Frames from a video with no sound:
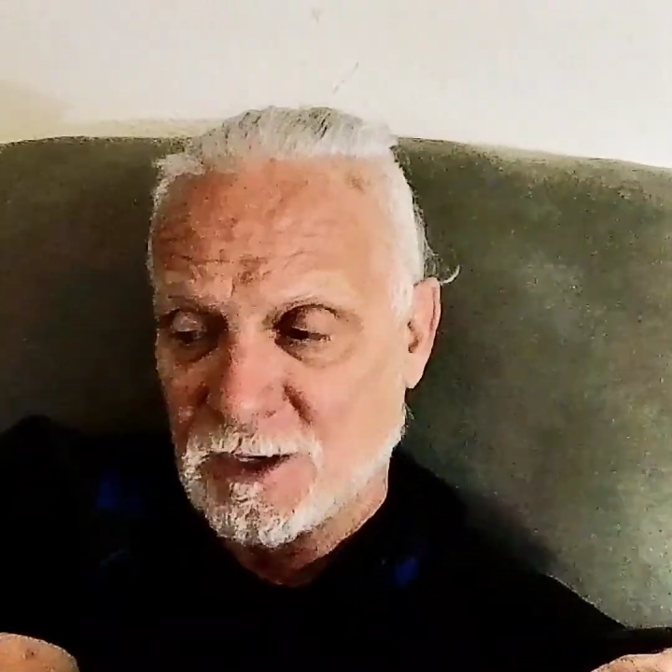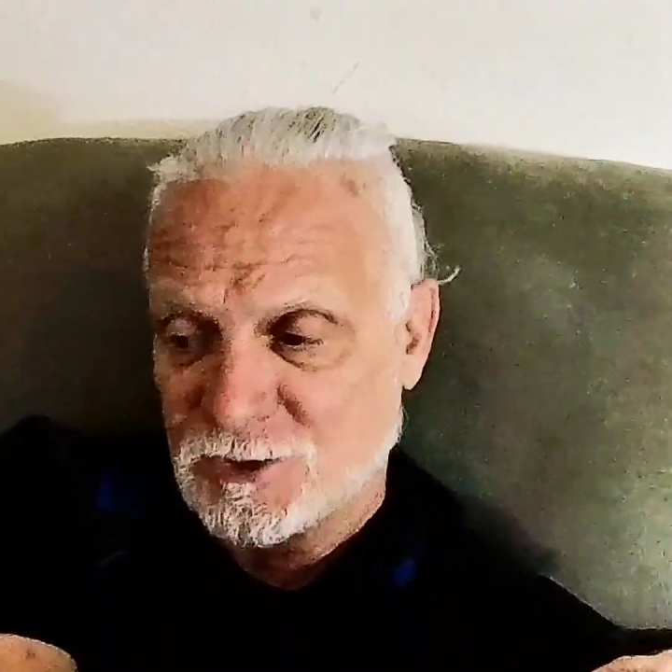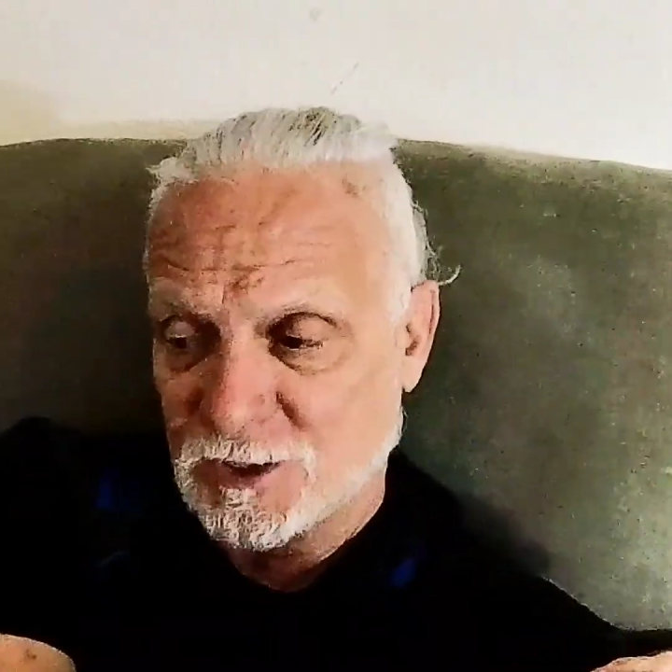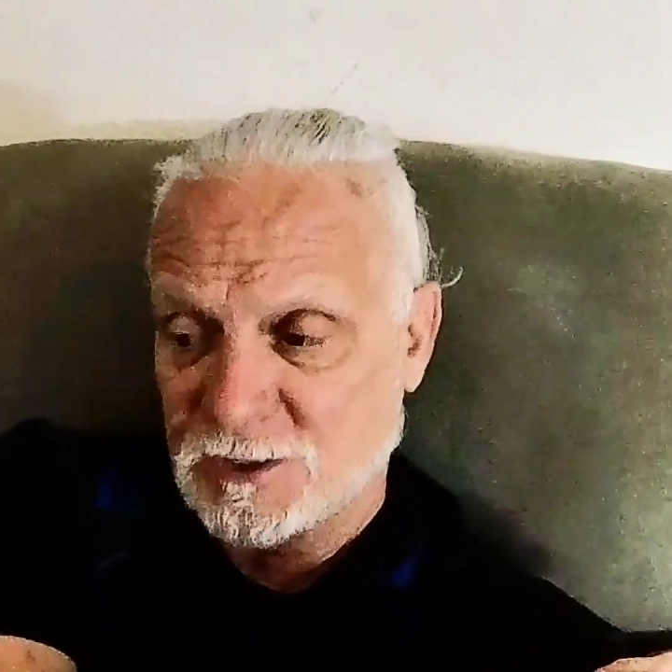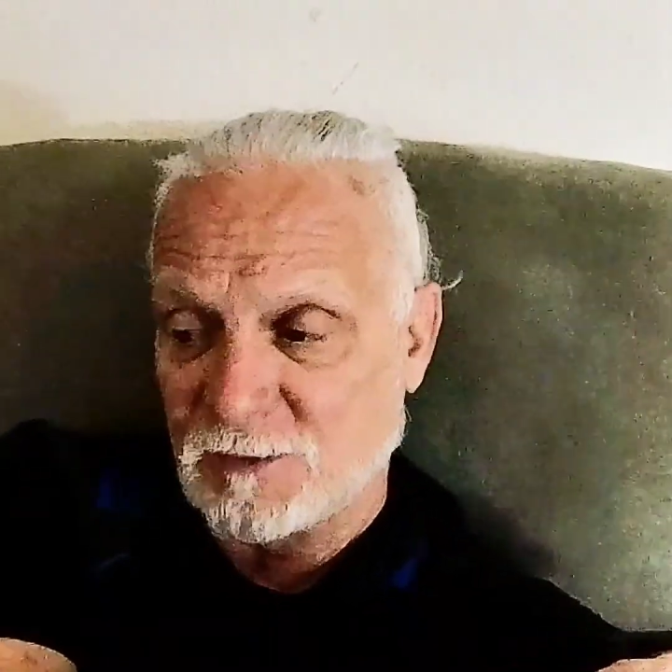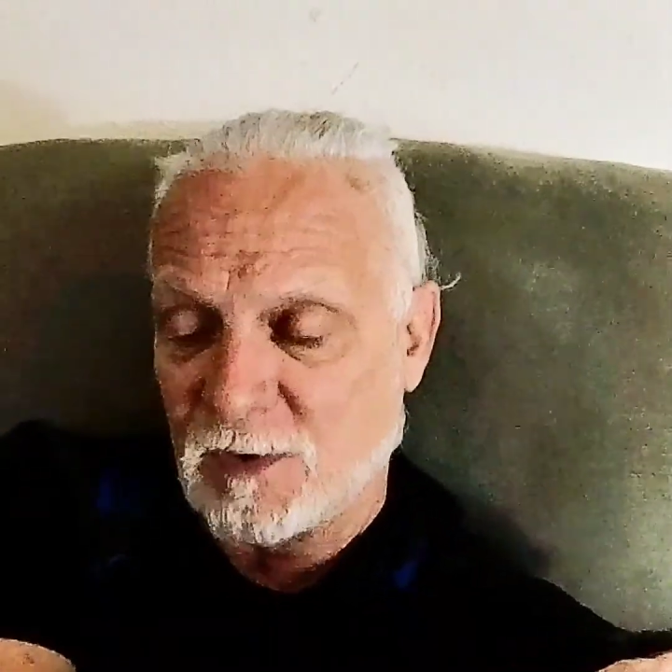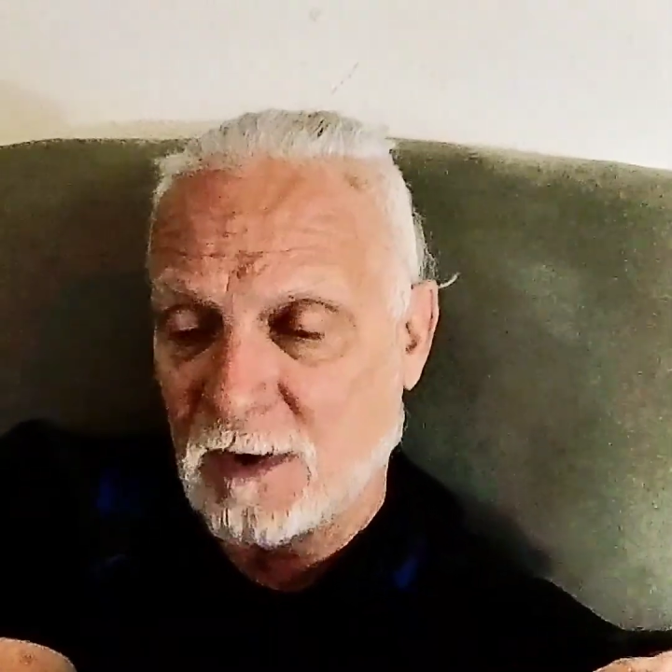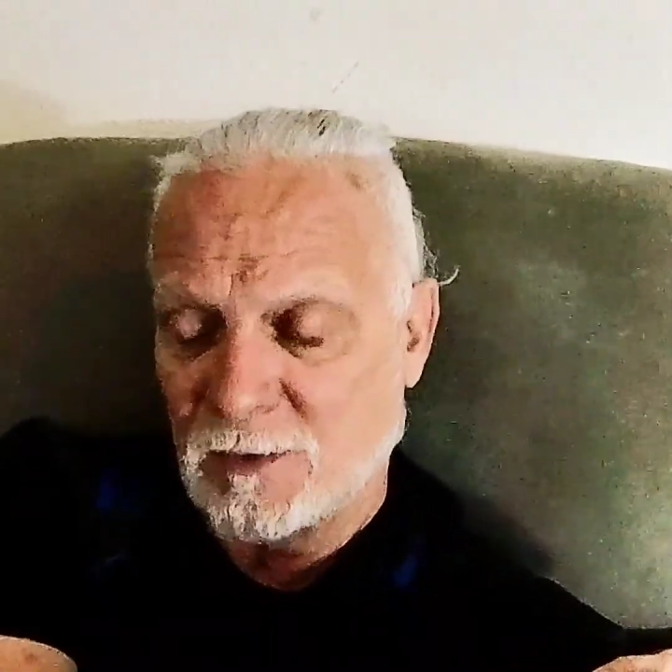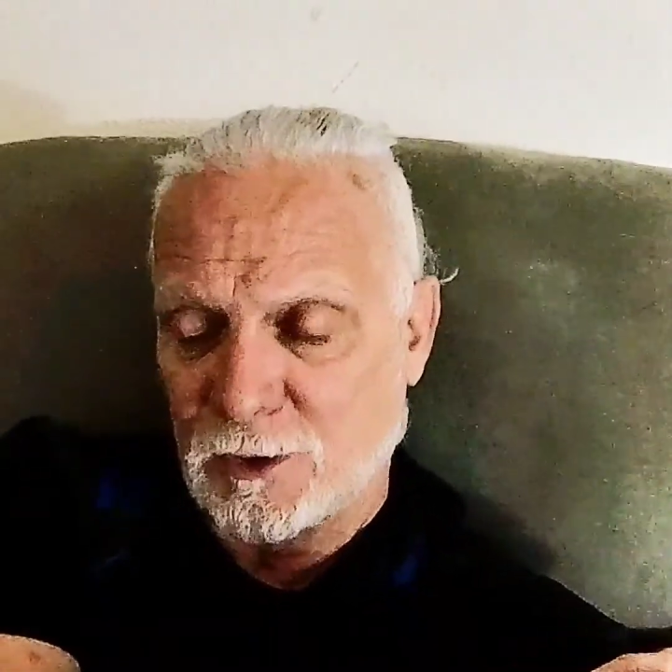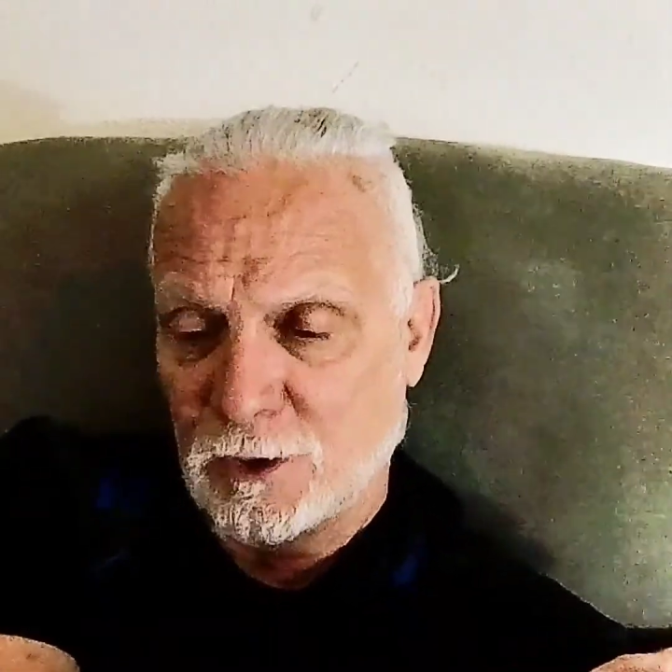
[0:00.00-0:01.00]

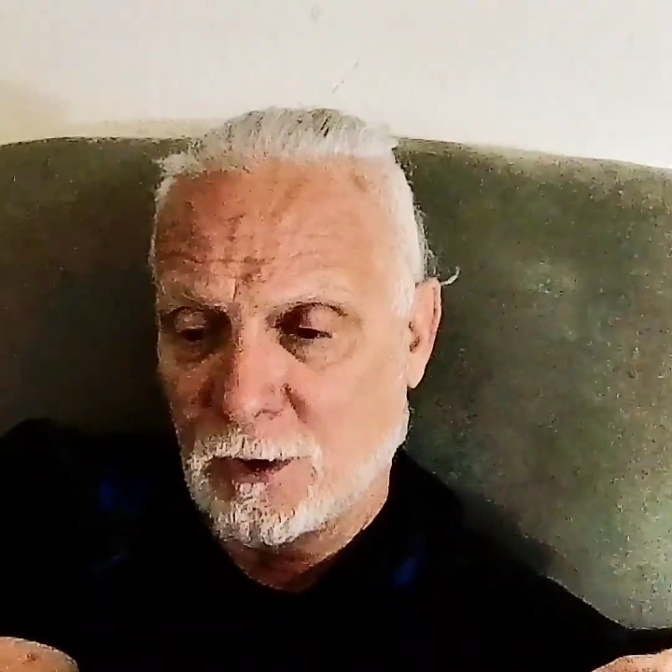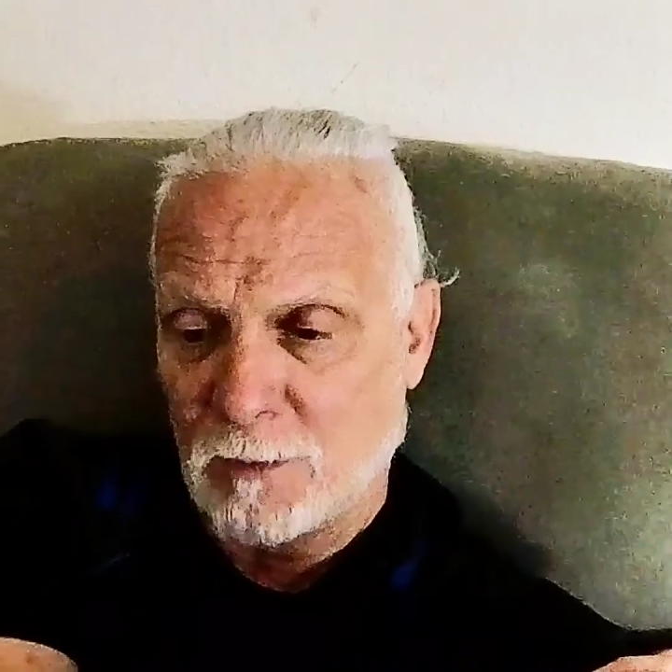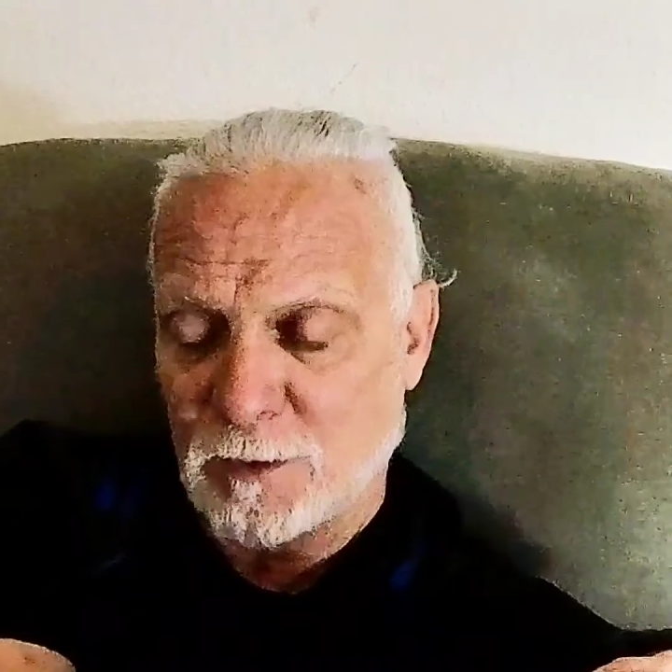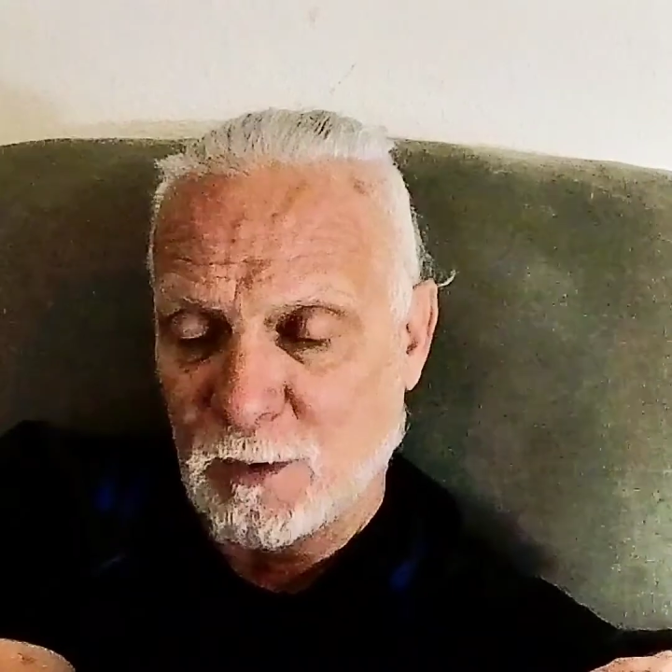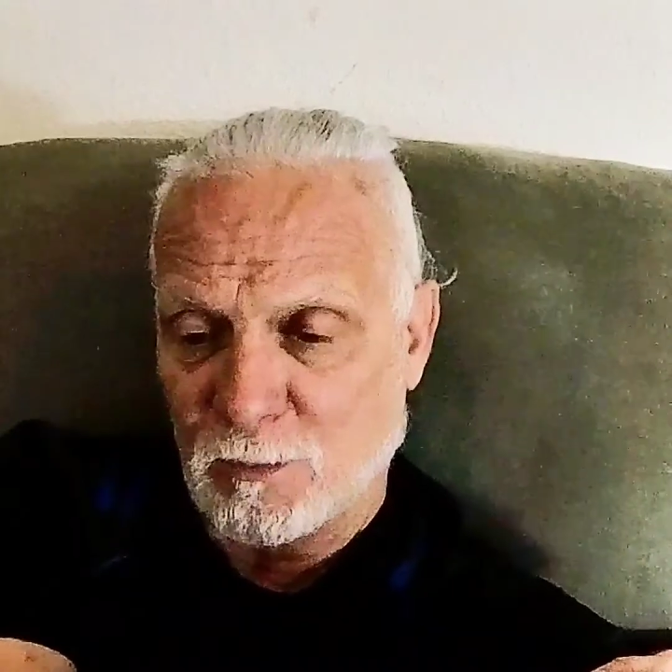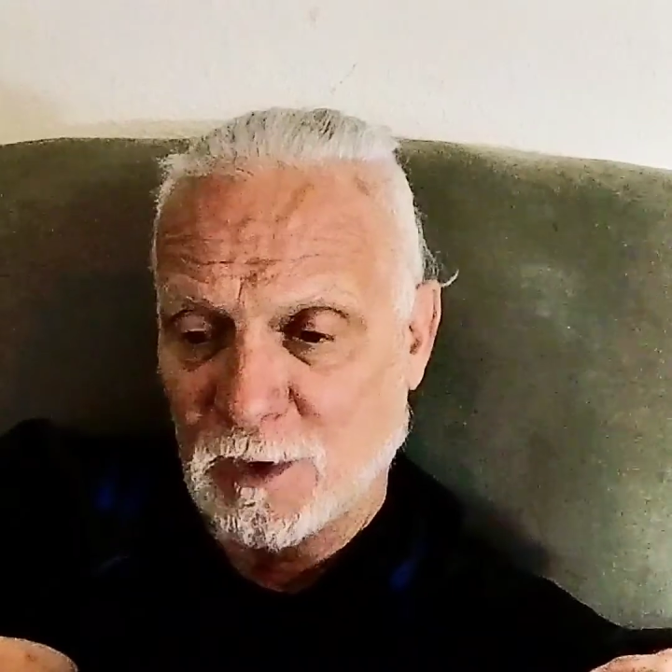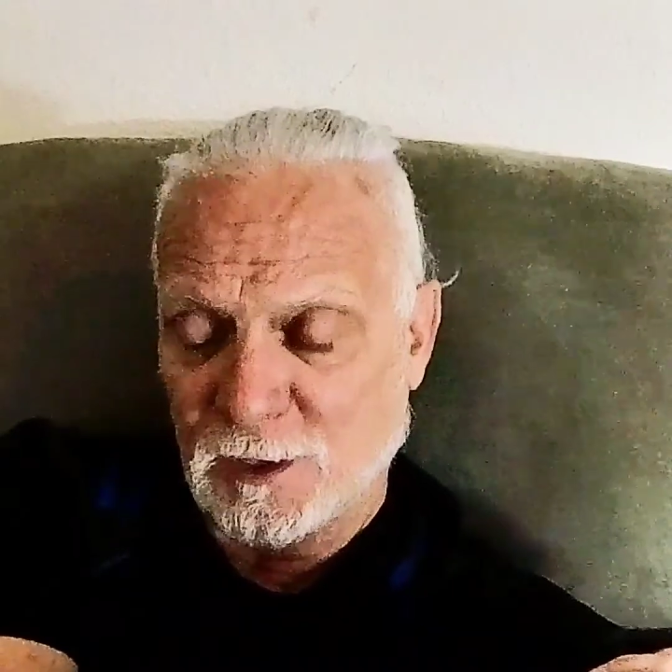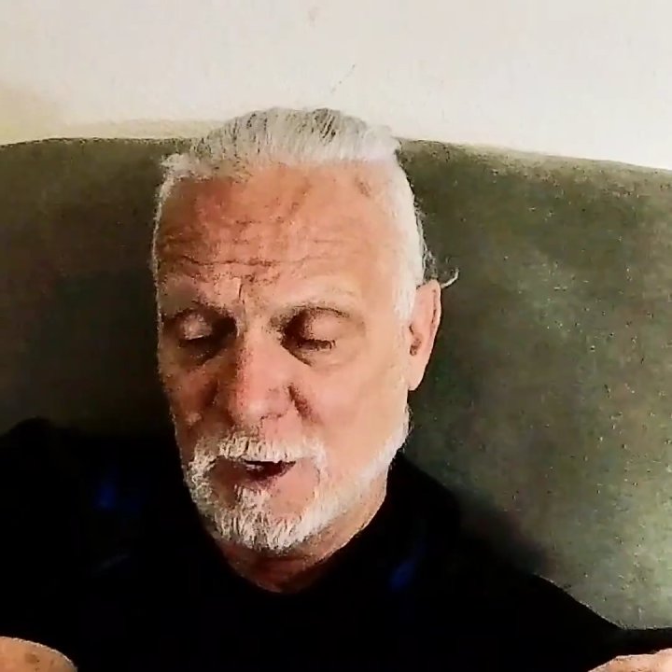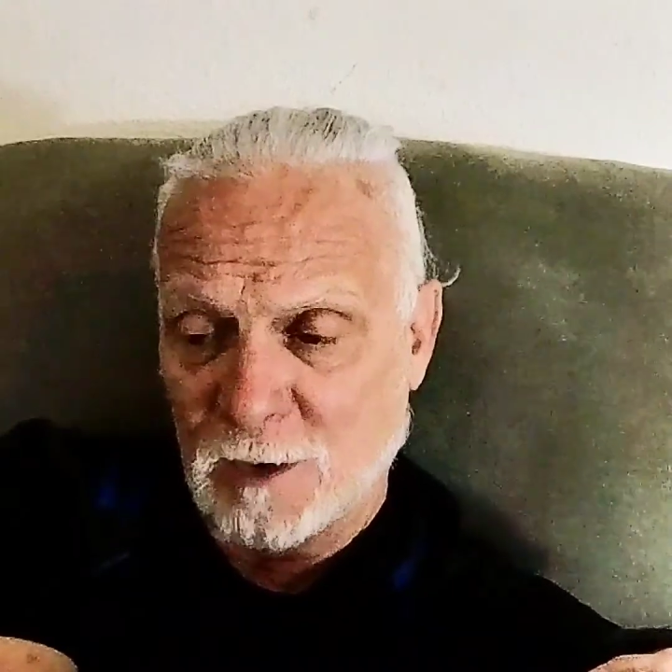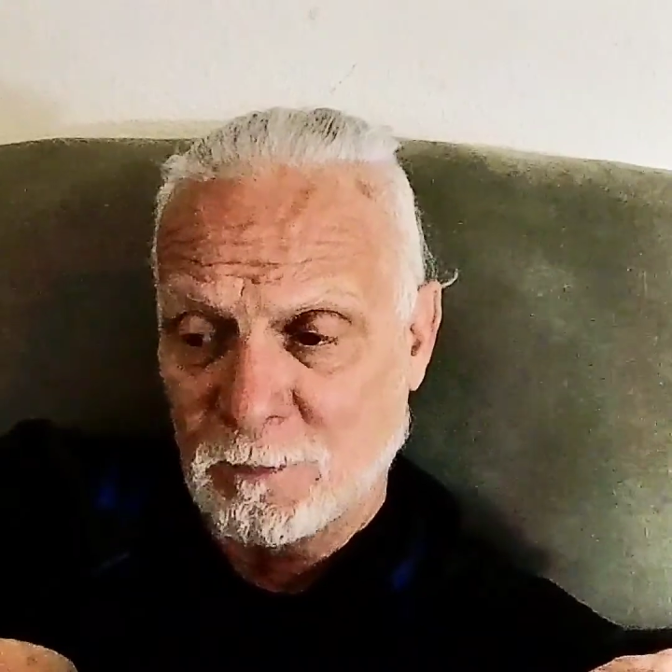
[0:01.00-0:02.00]
6,500 RPM
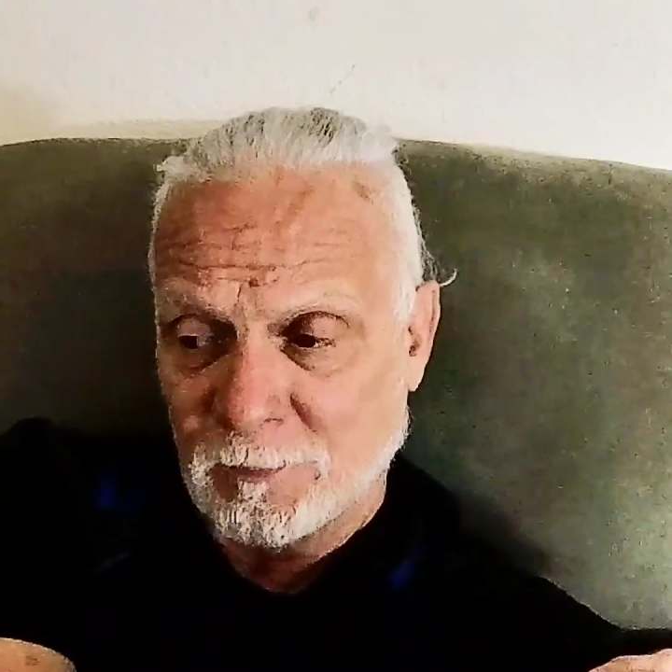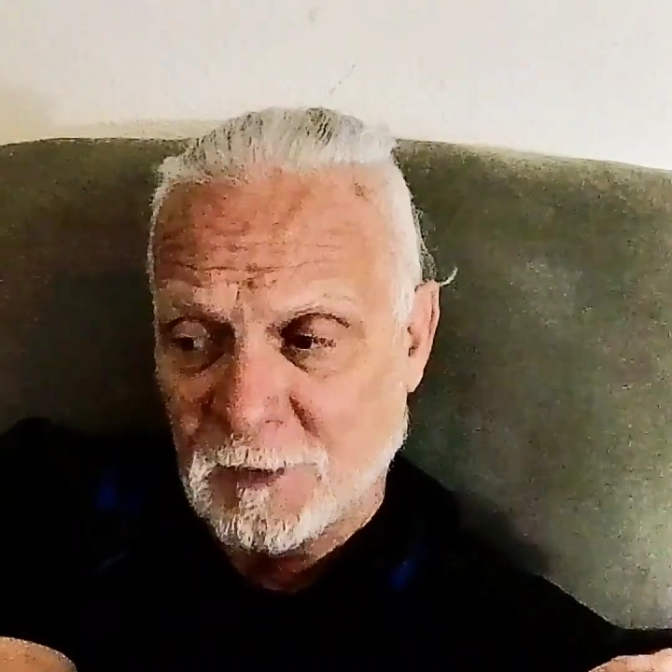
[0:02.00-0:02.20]
red line.